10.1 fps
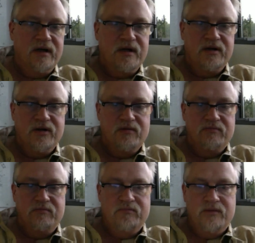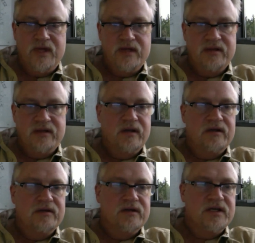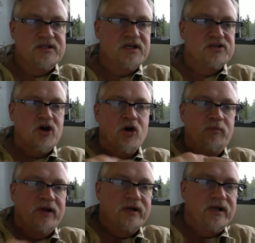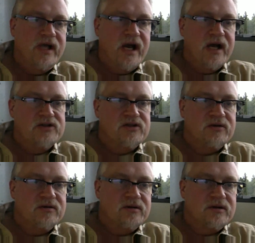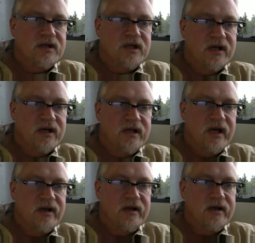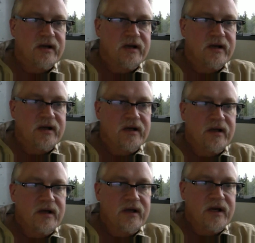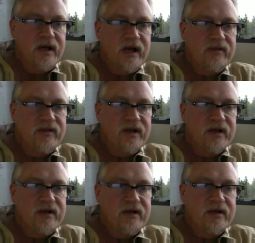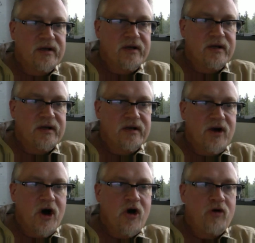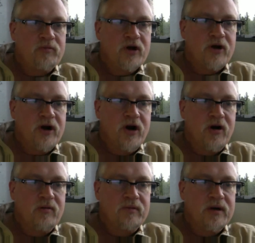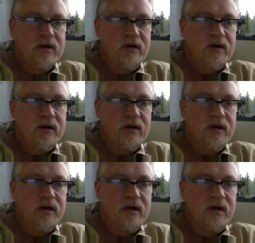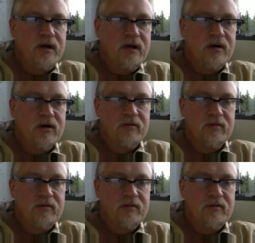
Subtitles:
Nope, not there. It says open. Yeah, so click on that, and then home. Go to home. It